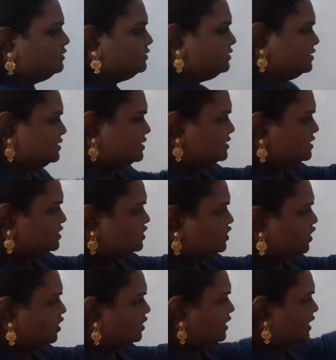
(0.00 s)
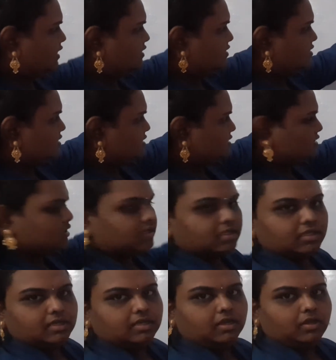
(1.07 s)
This is a short and this is
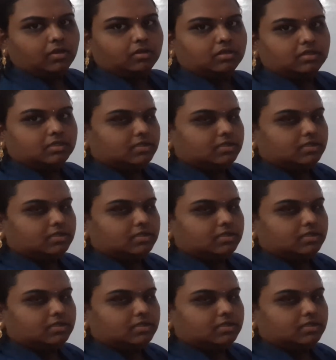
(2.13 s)
long.